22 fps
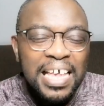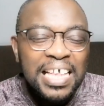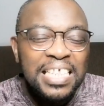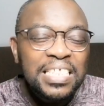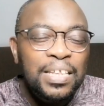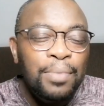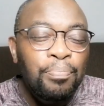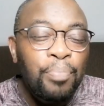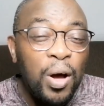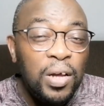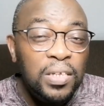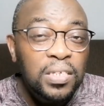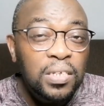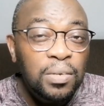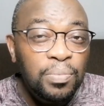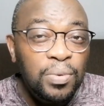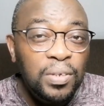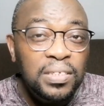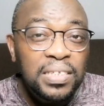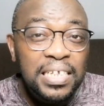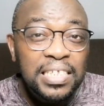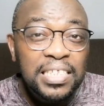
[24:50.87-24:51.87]
Is it
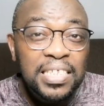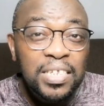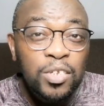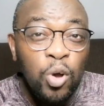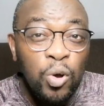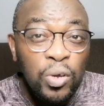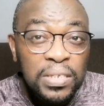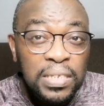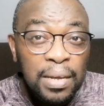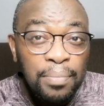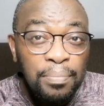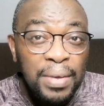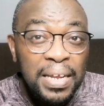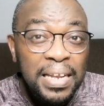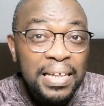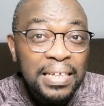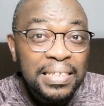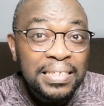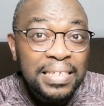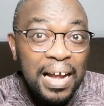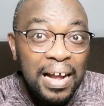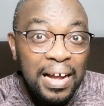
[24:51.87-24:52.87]
possible that
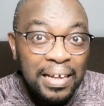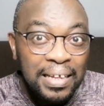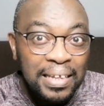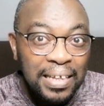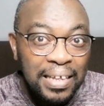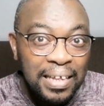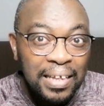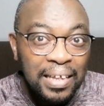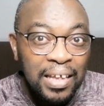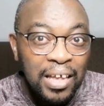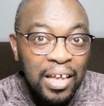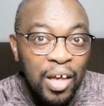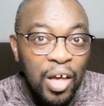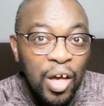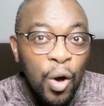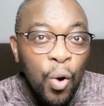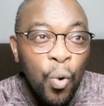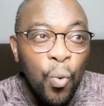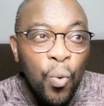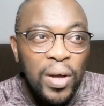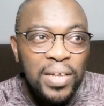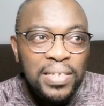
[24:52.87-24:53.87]
Thozamile Taki
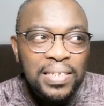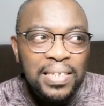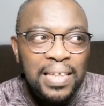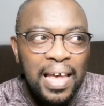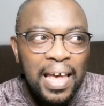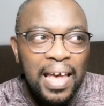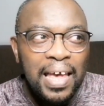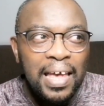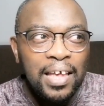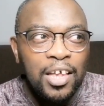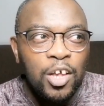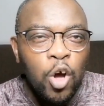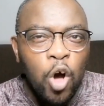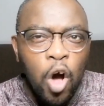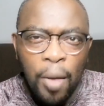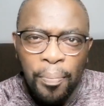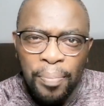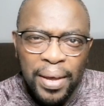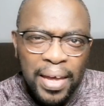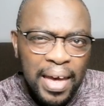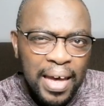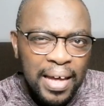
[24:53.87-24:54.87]
was a
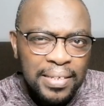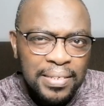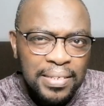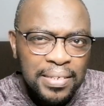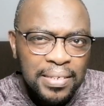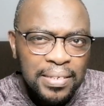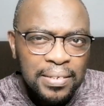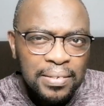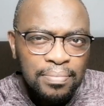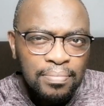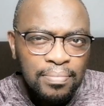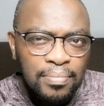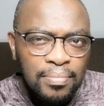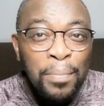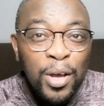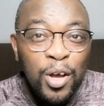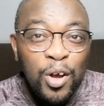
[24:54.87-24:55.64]
copycat?